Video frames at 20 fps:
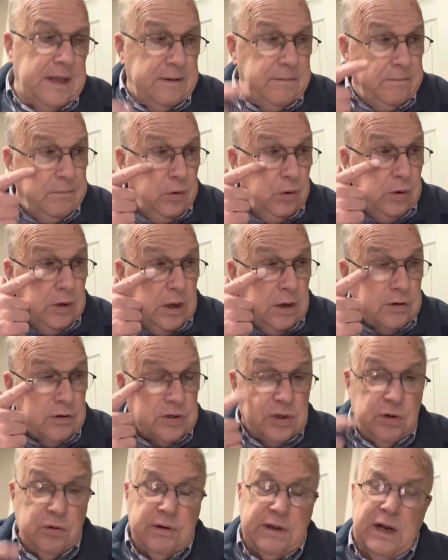
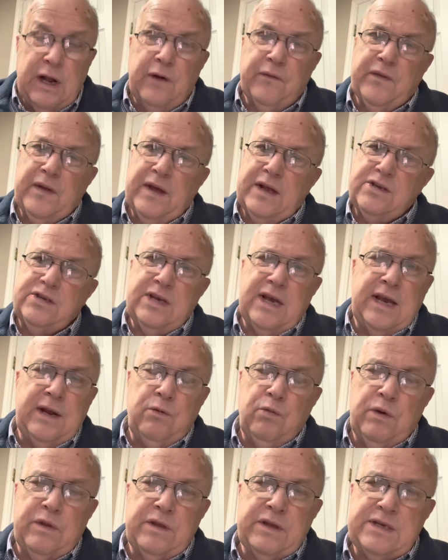bulldog's going to get off that
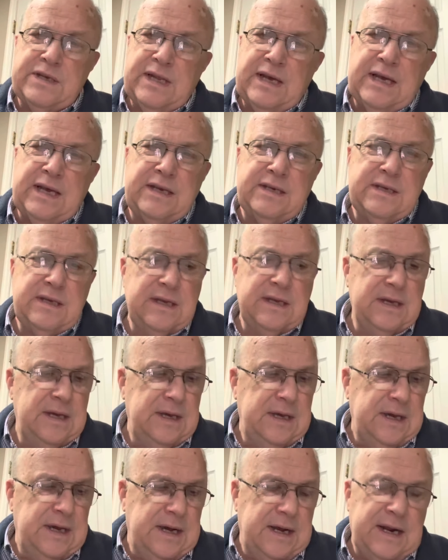chain one of these days,
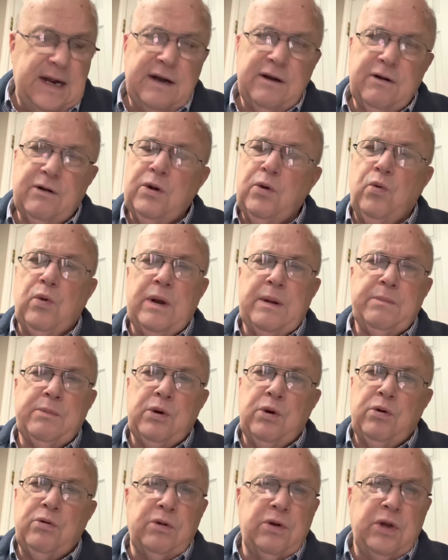and I don't know what I'm
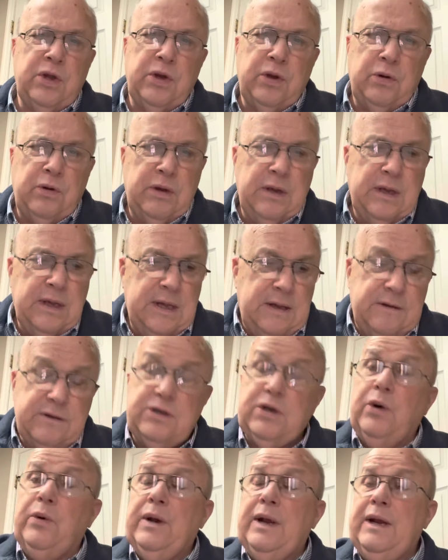going to do.
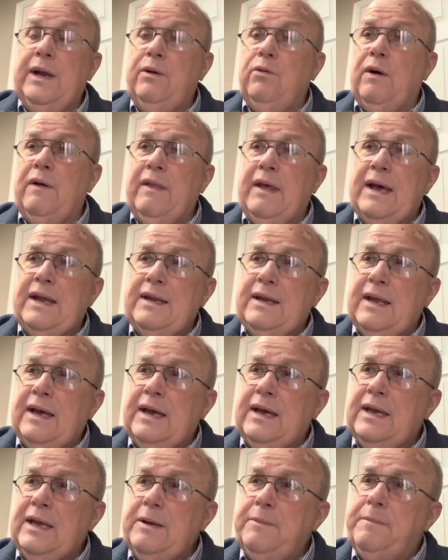So anyway, that
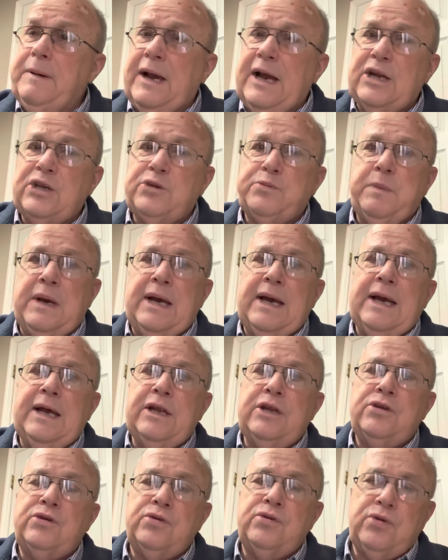day he passed by,
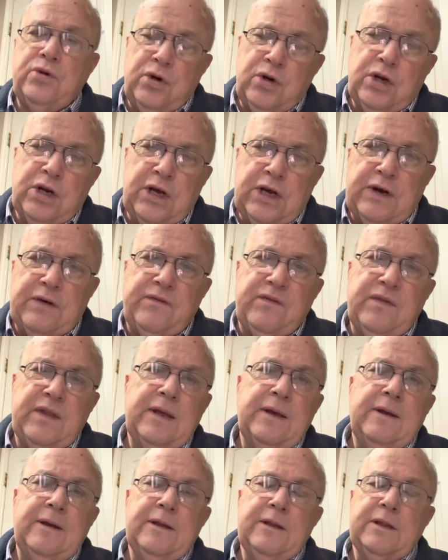and sure enough,
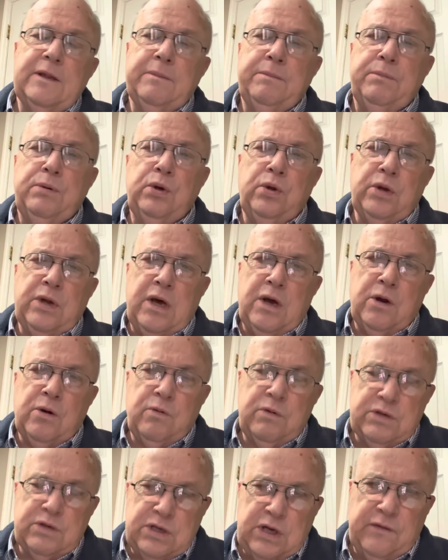the bulldog
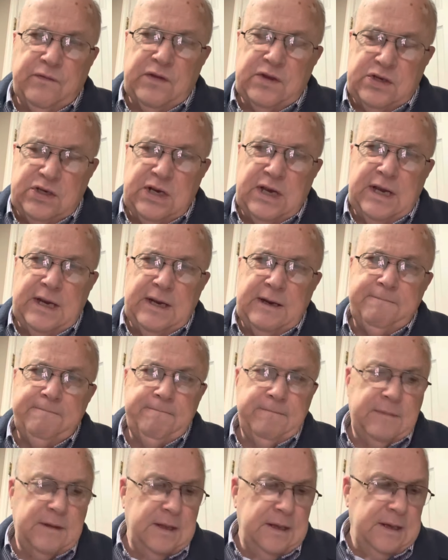was off the chain.
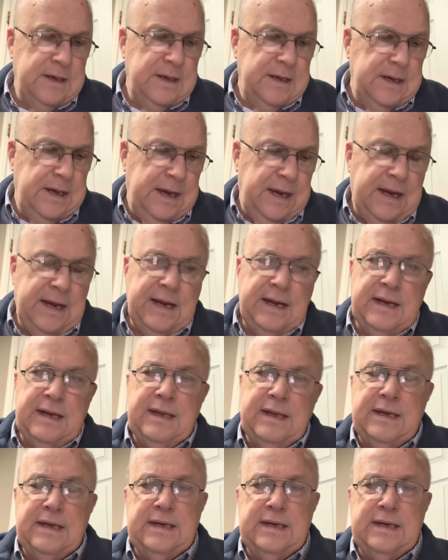And